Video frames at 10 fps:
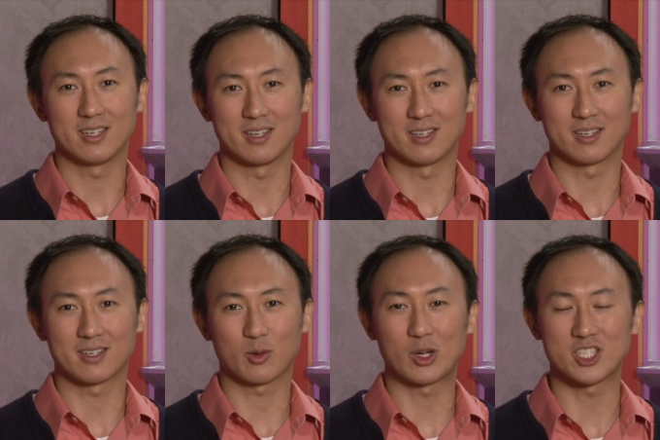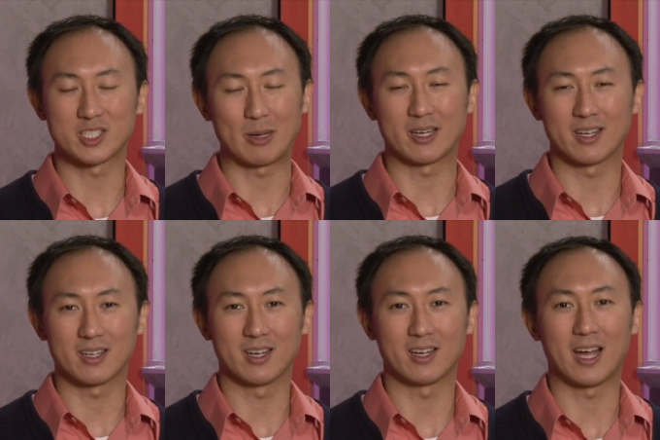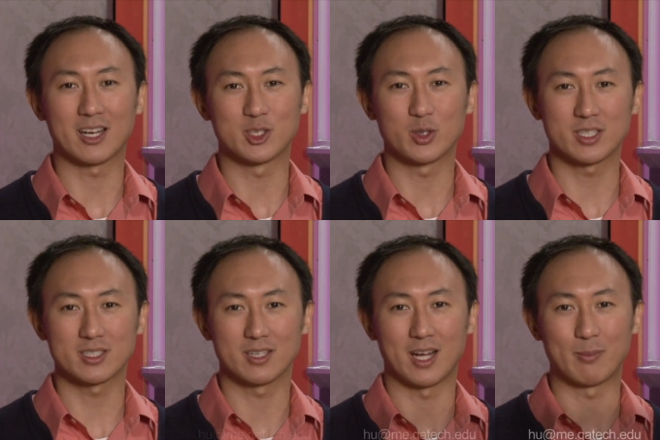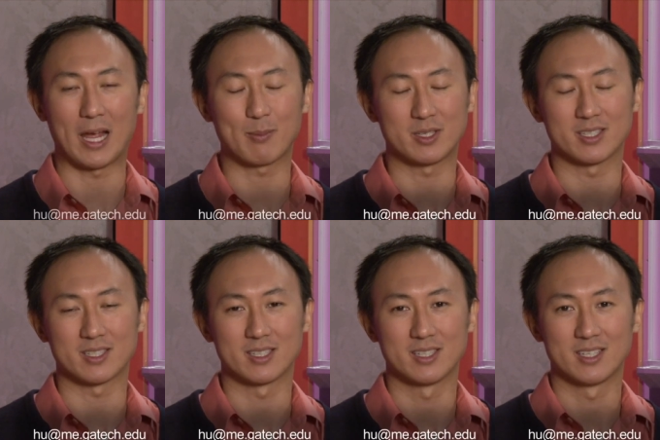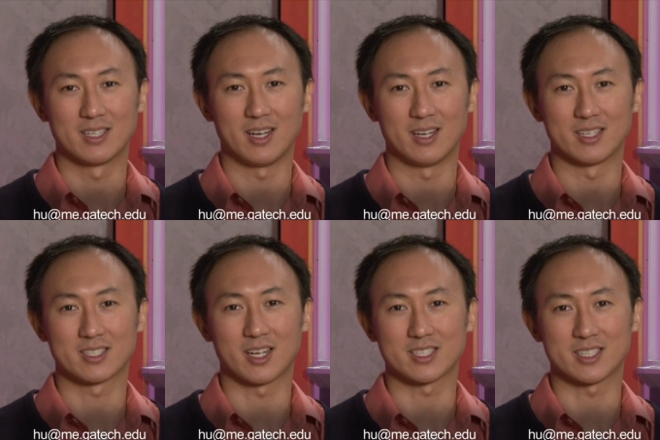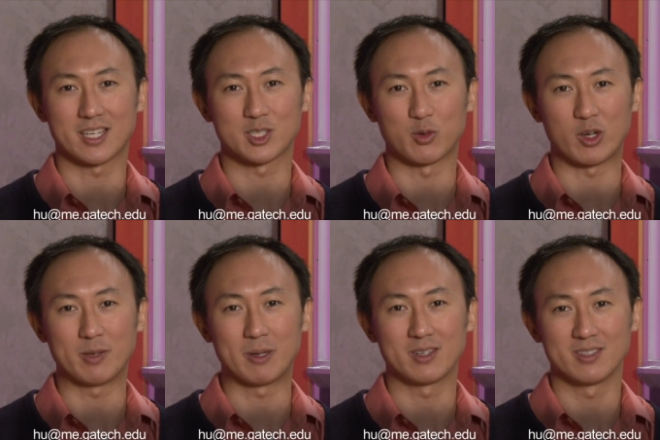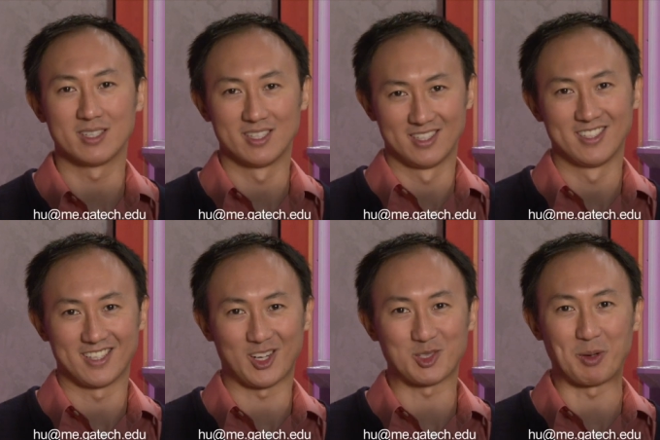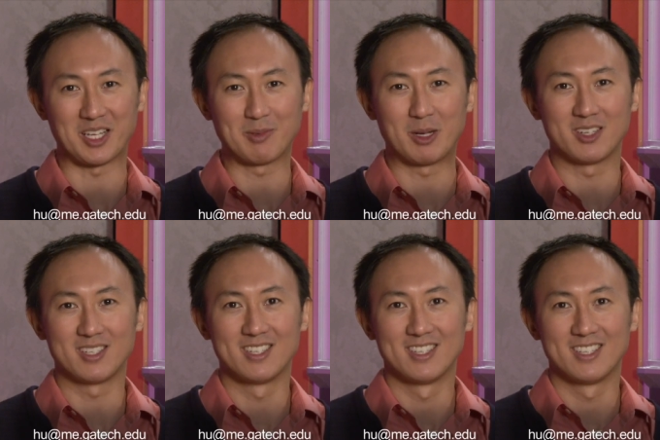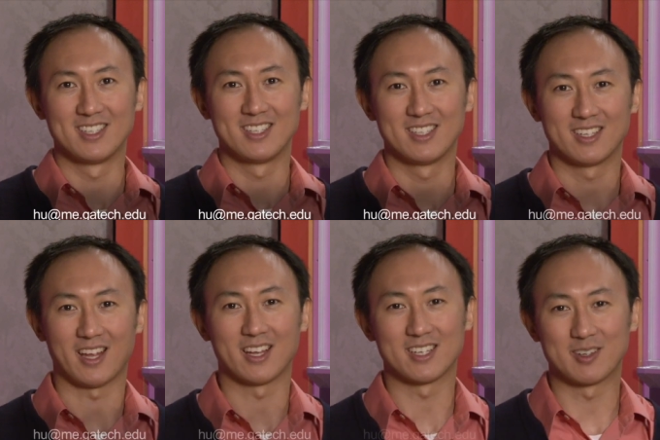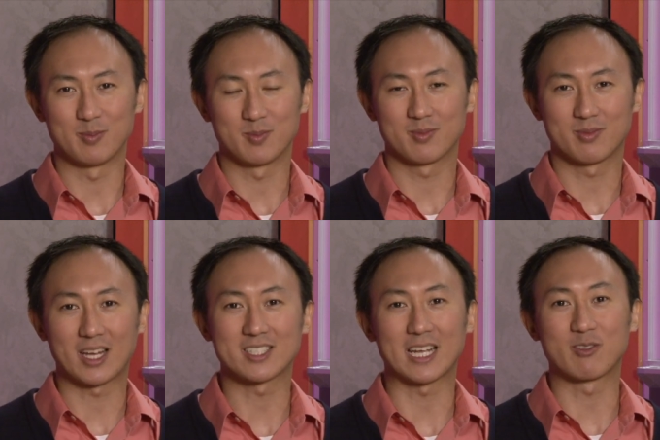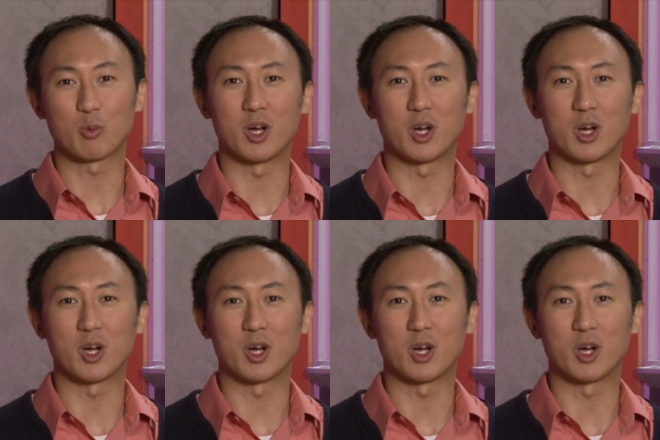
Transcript: uh, questions about uh, how to do this, I'm happy to uh, discuss things over email. Here's my email. And um, thanks again for